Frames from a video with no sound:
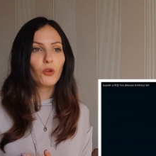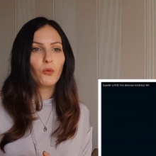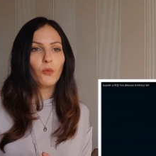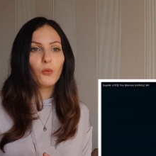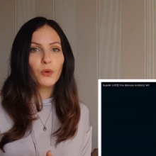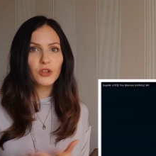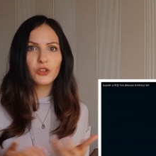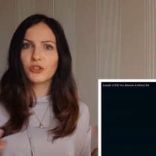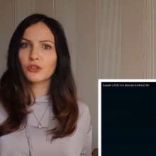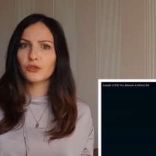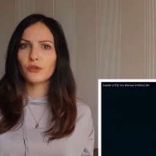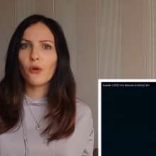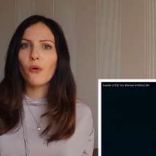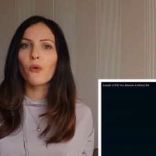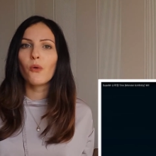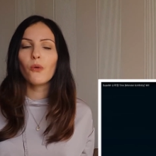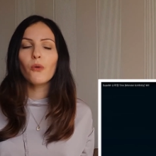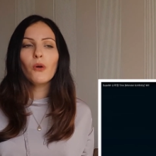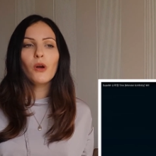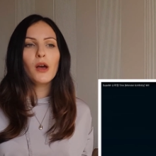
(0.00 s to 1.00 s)
which is
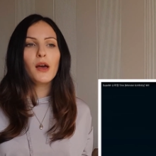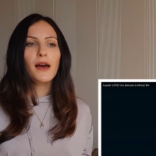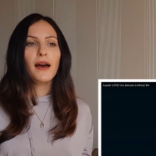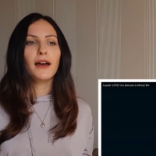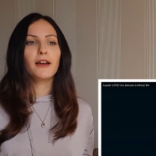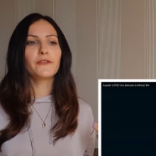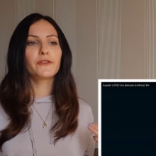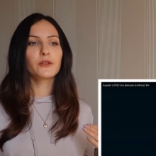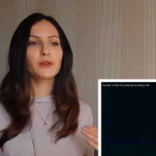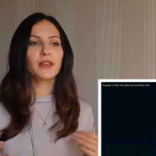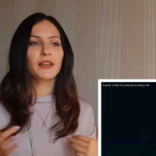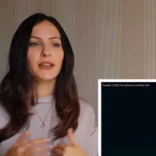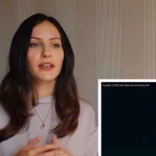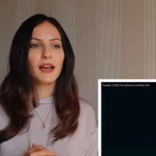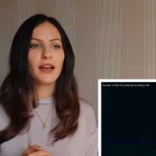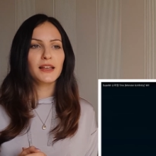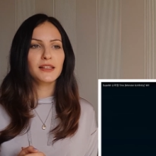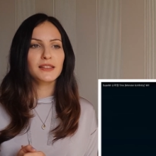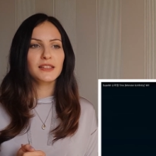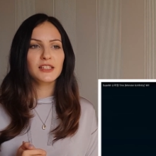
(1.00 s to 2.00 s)
cool. I feel like
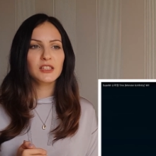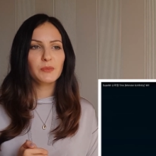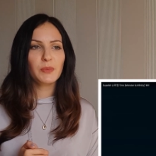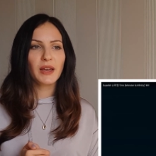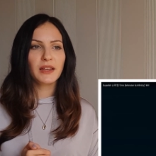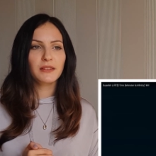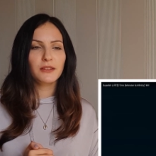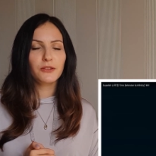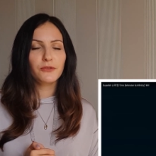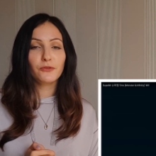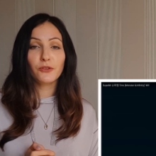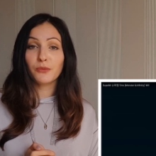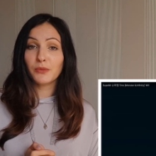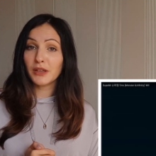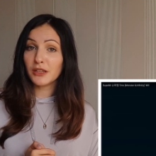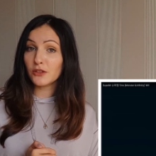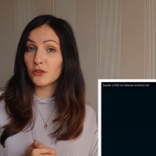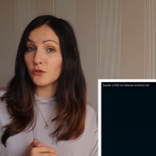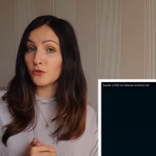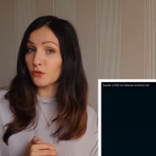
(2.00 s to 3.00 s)
as expected from
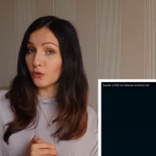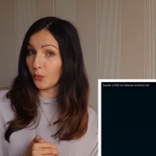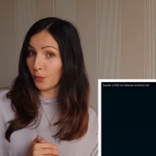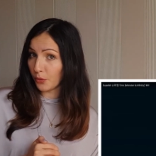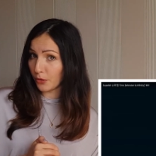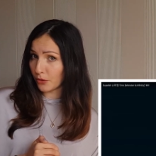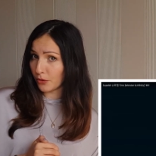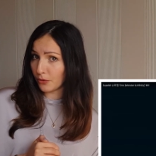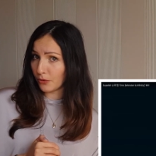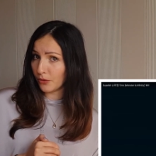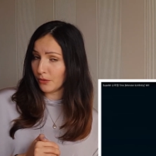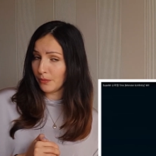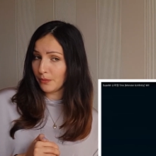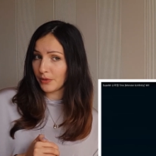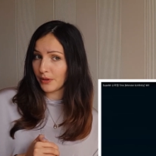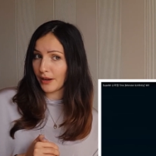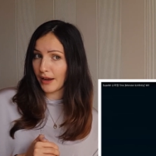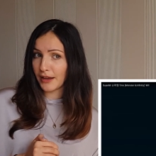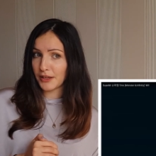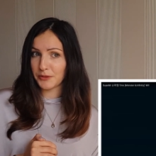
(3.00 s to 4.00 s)
a super group,
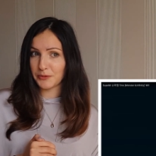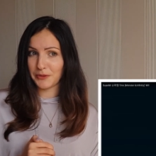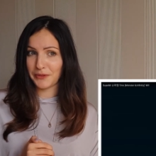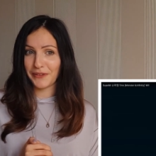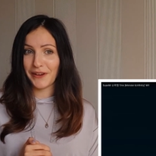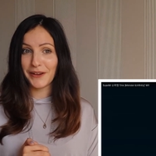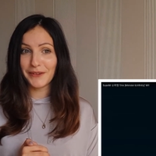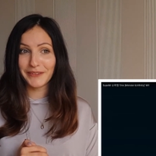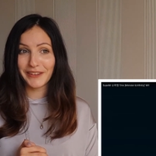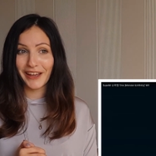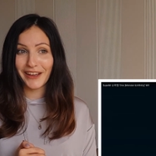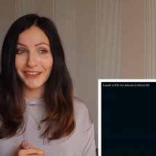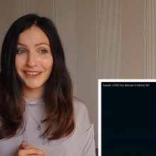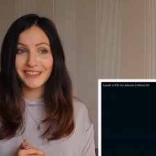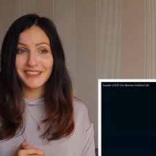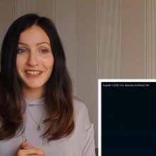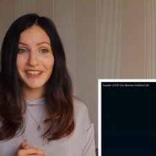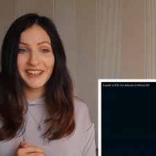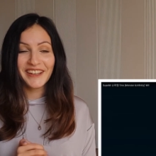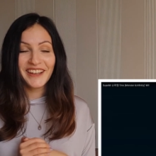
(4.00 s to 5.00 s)
as we found
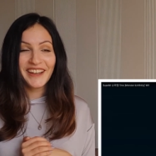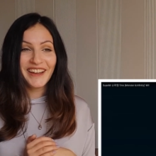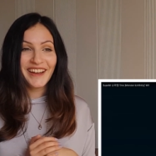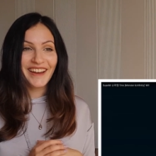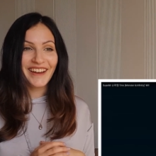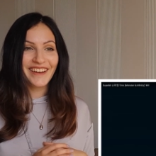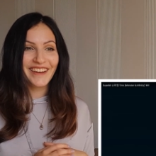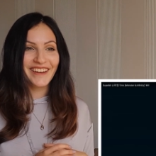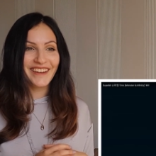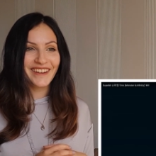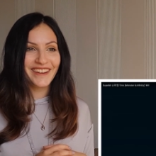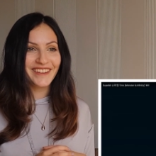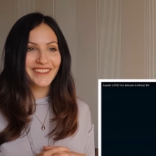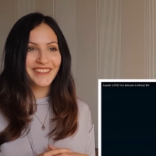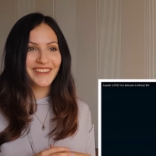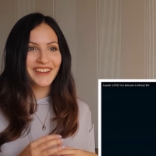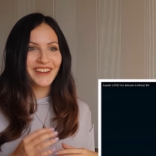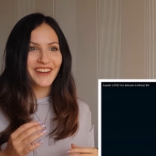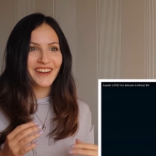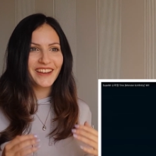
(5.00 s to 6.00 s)
out,
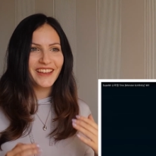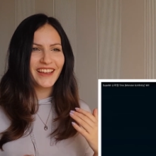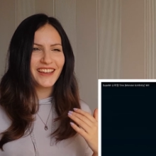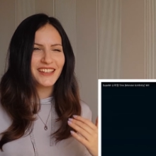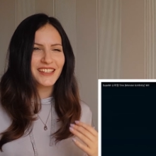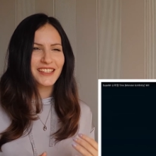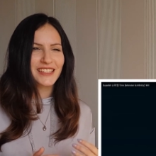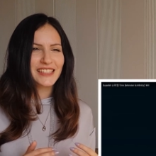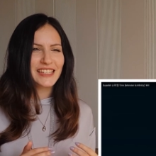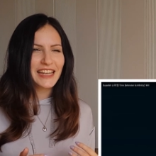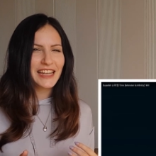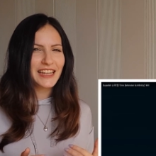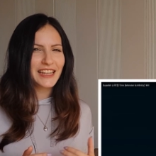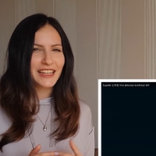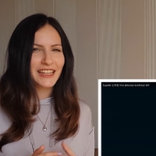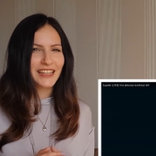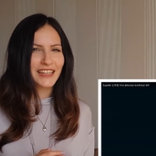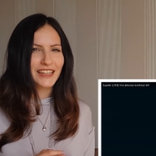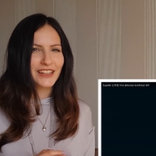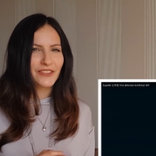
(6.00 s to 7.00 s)
they are kind of
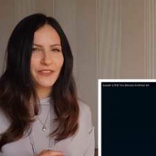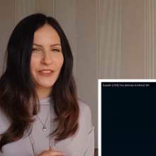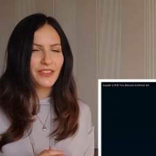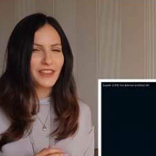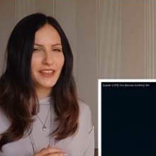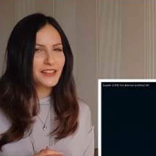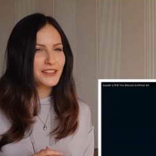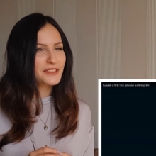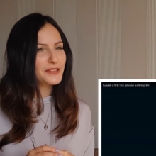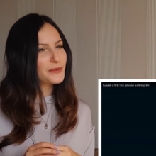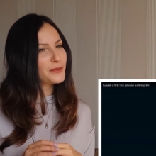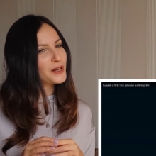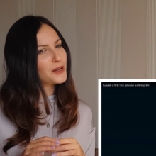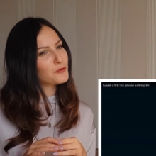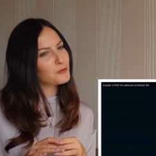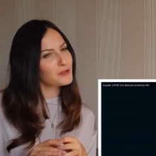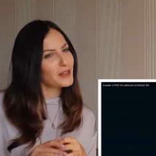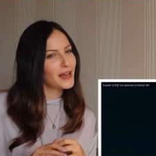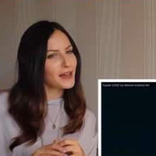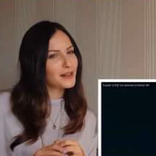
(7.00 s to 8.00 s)
seeing things
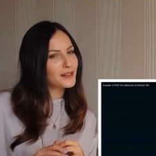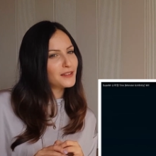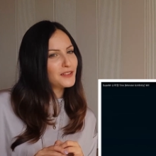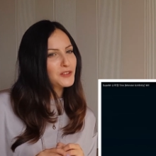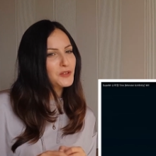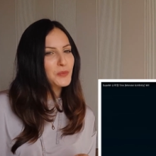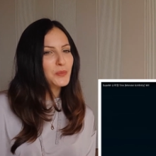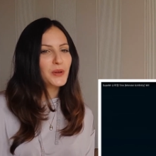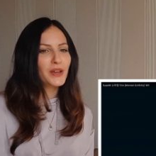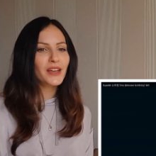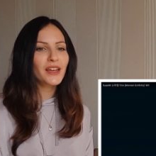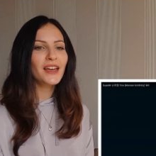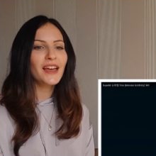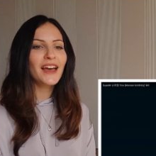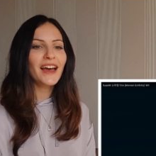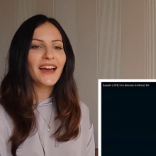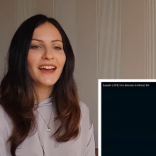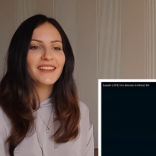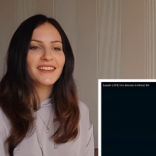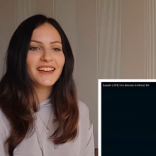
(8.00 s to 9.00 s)
around that a little bit.
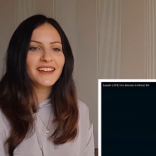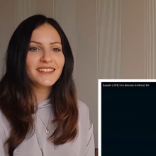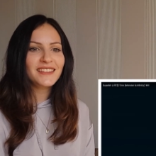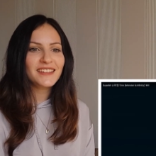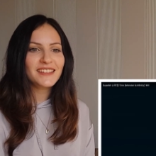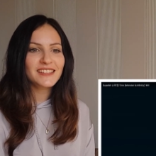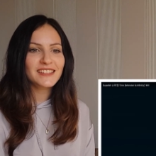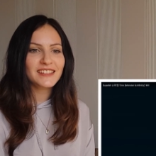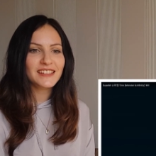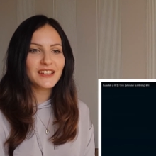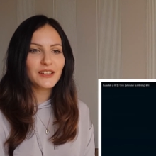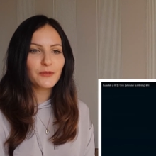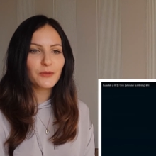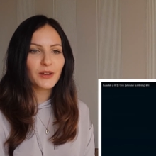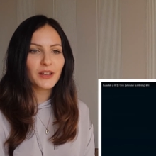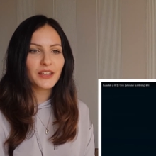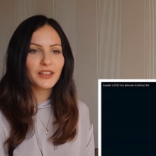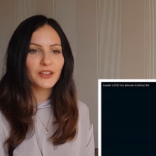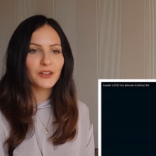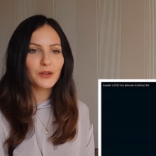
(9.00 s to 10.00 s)
I like this scene
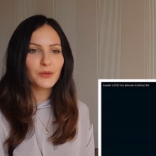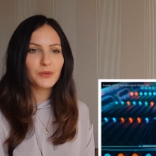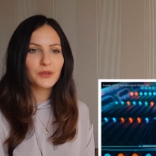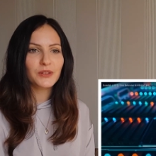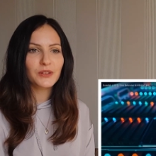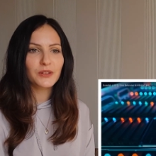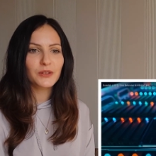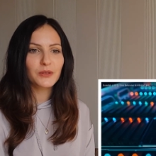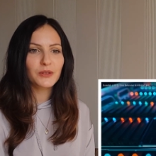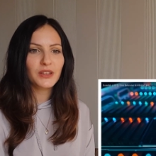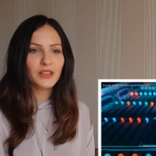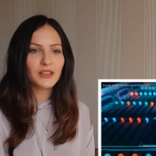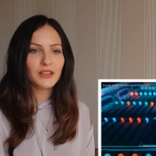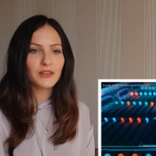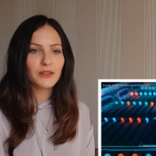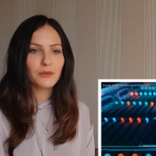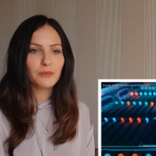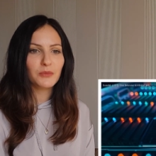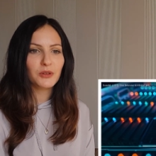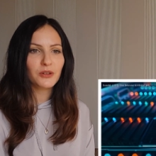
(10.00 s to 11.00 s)
right here where they're looking
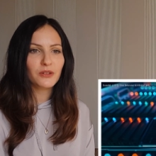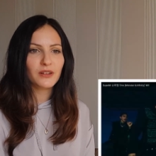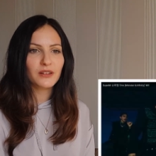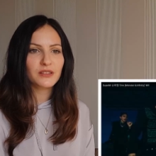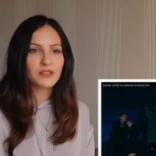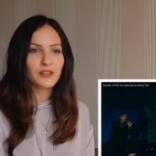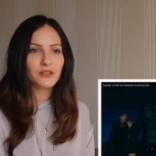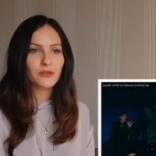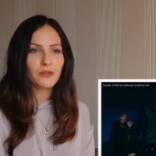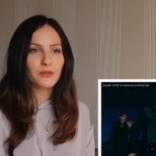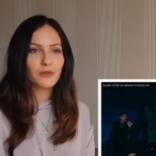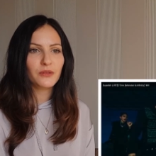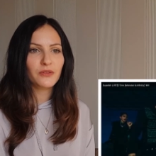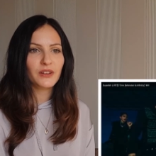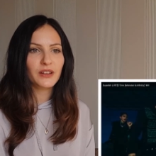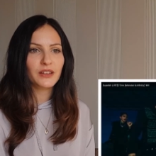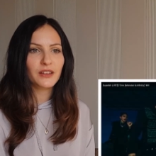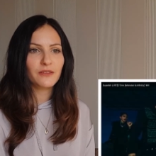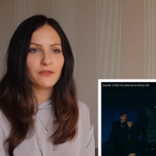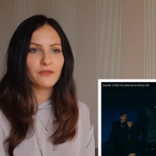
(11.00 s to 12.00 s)
at the mirror, so I don't know if
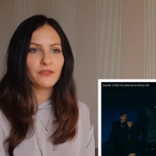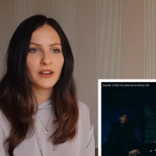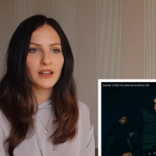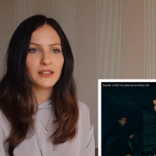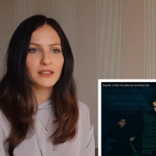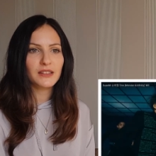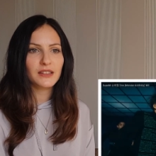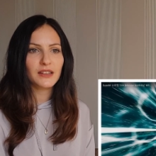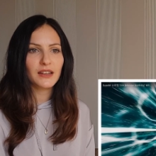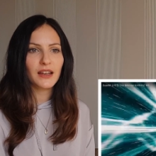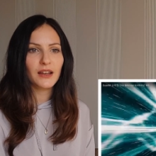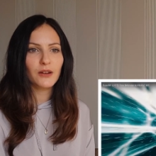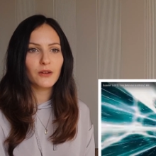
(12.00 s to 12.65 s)
I can find it